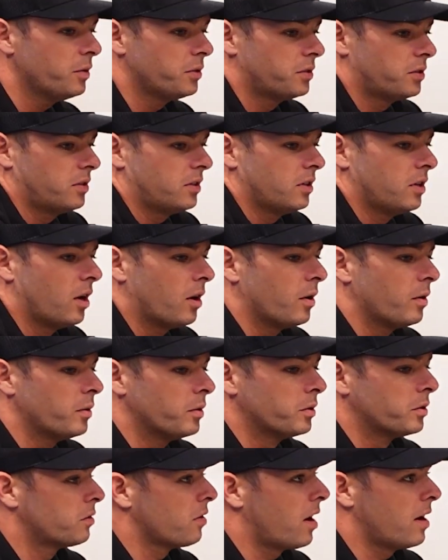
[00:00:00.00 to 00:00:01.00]

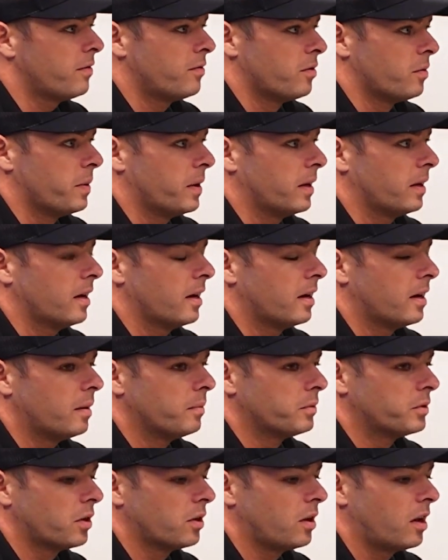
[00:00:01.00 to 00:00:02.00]
was great for me.
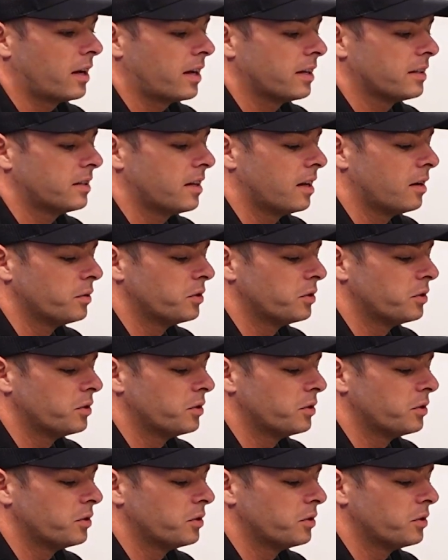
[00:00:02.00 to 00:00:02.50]
So like I said,